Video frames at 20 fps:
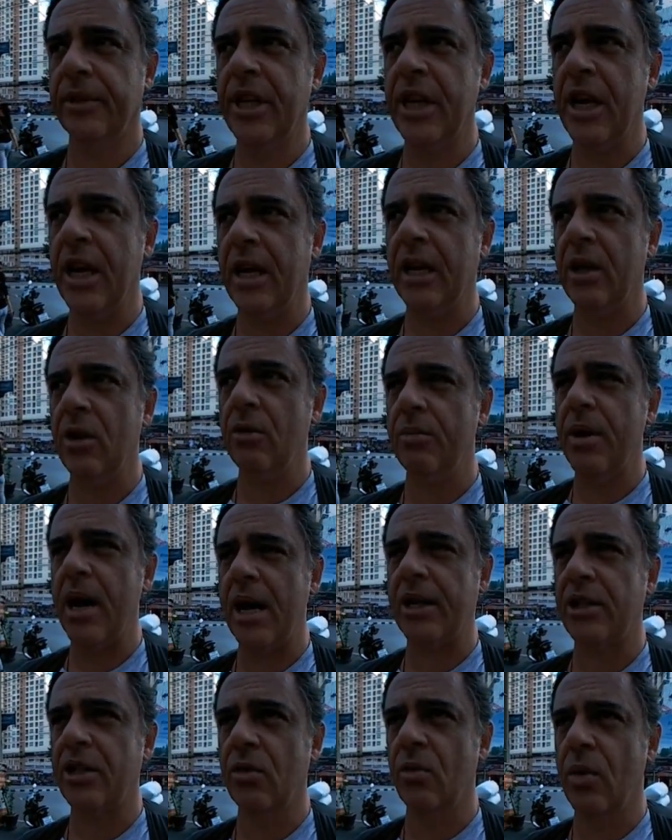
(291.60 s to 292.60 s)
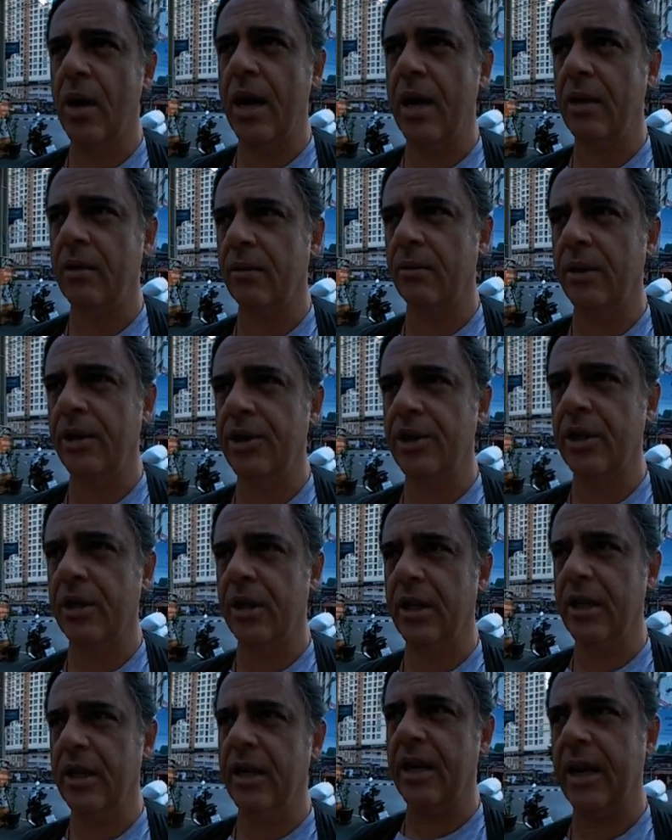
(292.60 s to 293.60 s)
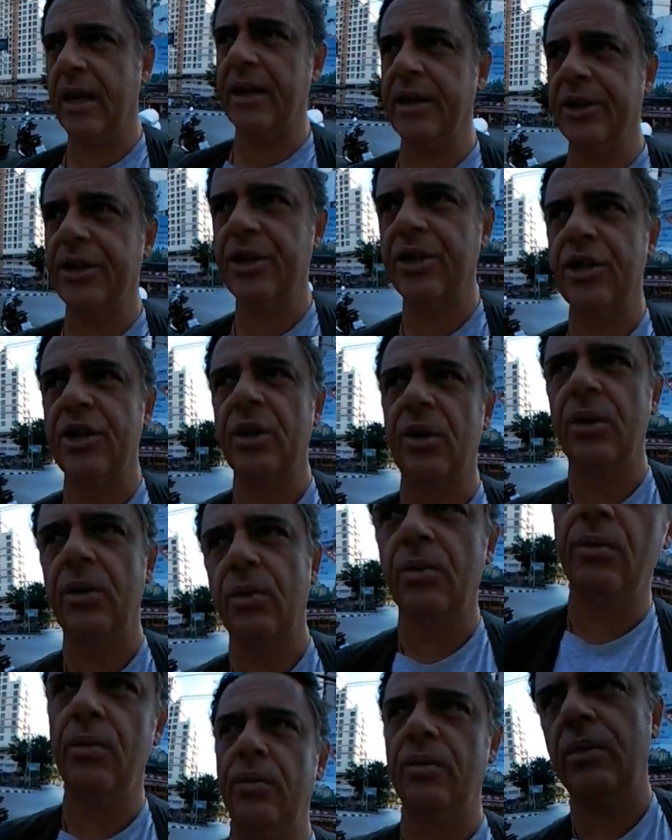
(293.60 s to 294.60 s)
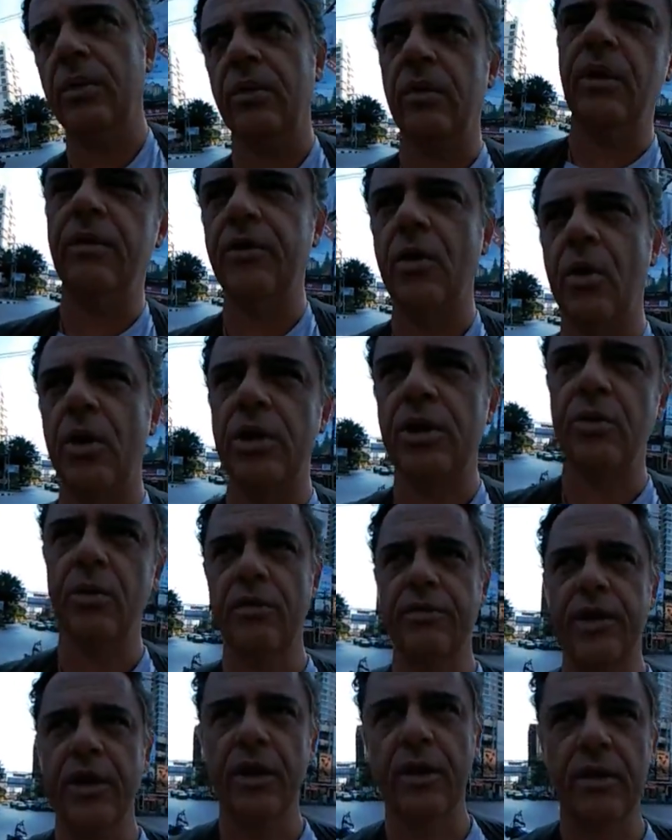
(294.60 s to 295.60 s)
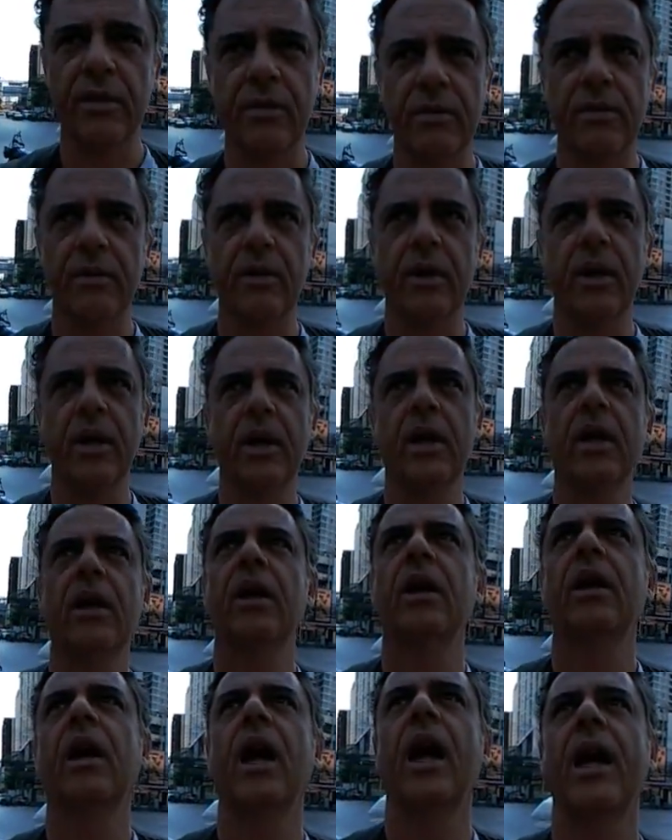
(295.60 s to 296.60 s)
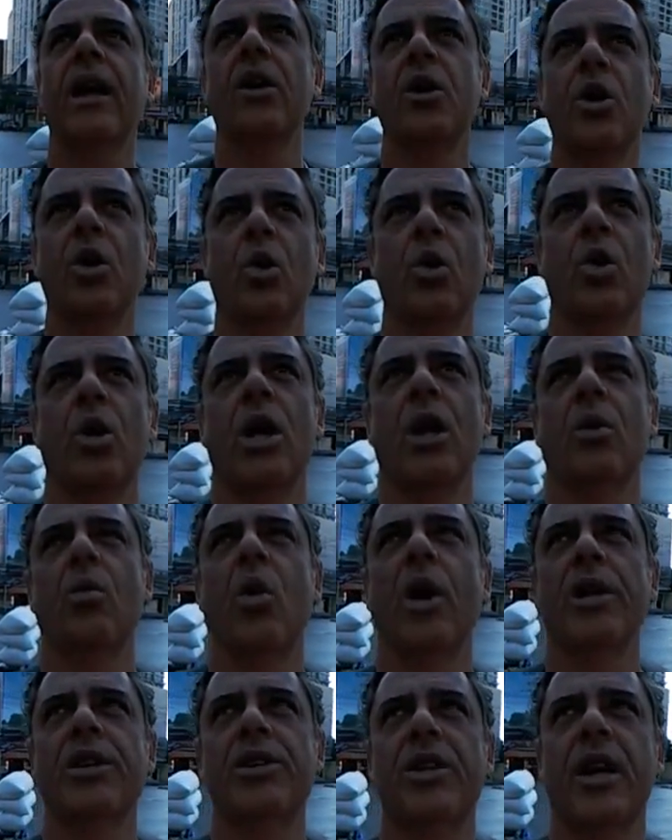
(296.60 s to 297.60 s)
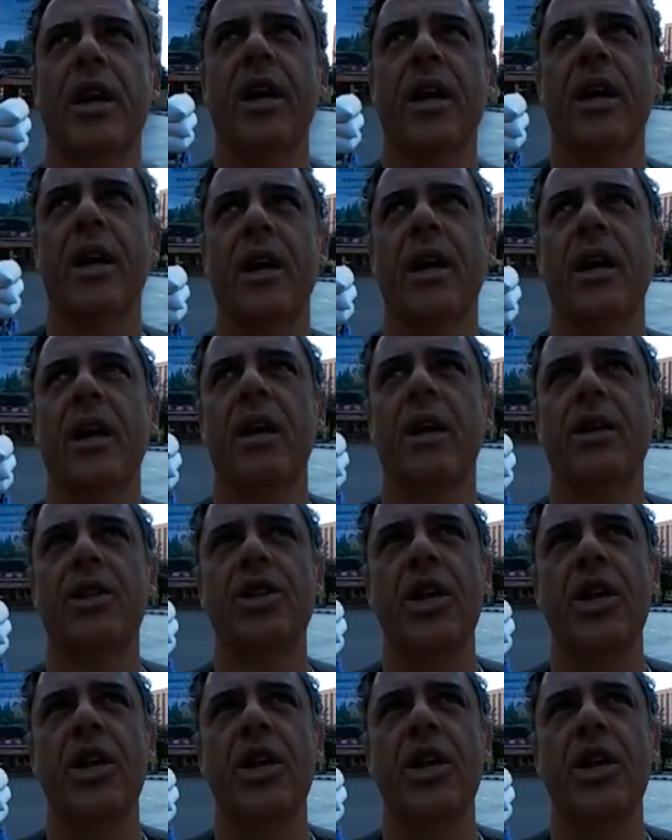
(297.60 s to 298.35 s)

king who passed away recently and is still, of course, revered and who was a